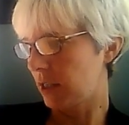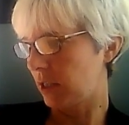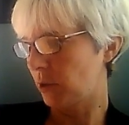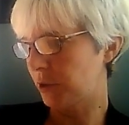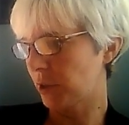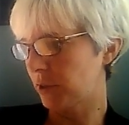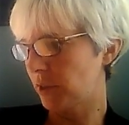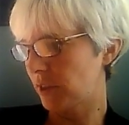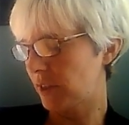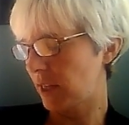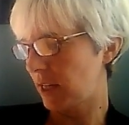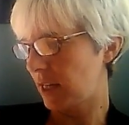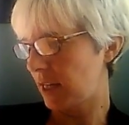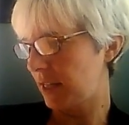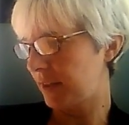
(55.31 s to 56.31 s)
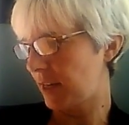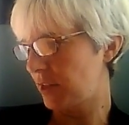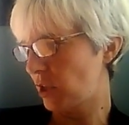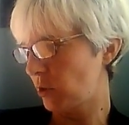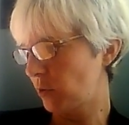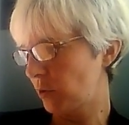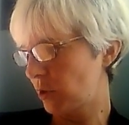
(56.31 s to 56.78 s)
He goes on to say they
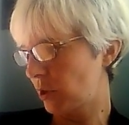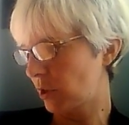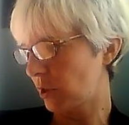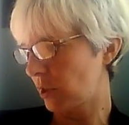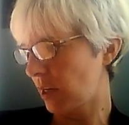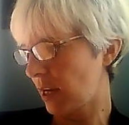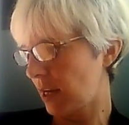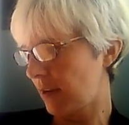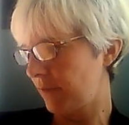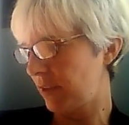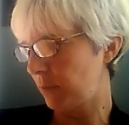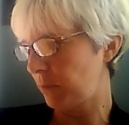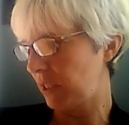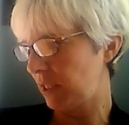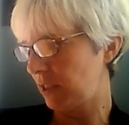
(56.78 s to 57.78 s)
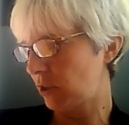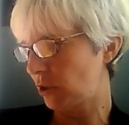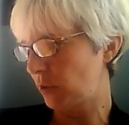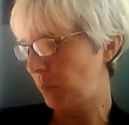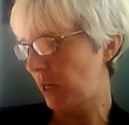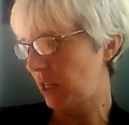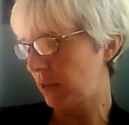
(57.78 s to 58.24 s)
don't have the means to
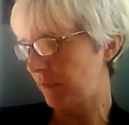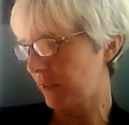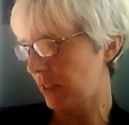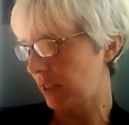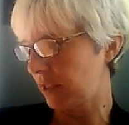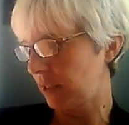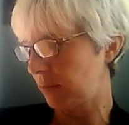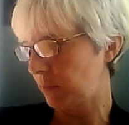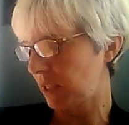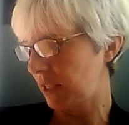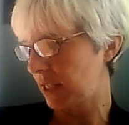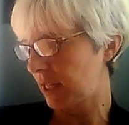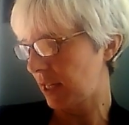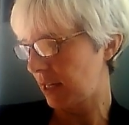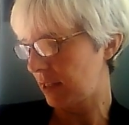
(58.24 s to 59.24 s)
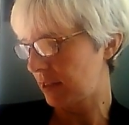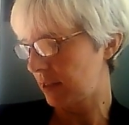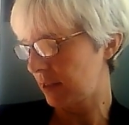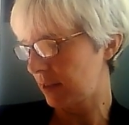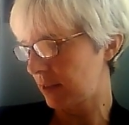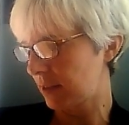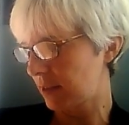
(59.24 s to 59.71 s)
pay the fine in many
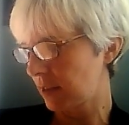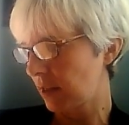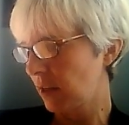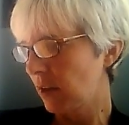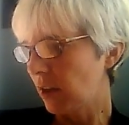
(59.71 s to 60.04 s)
cases.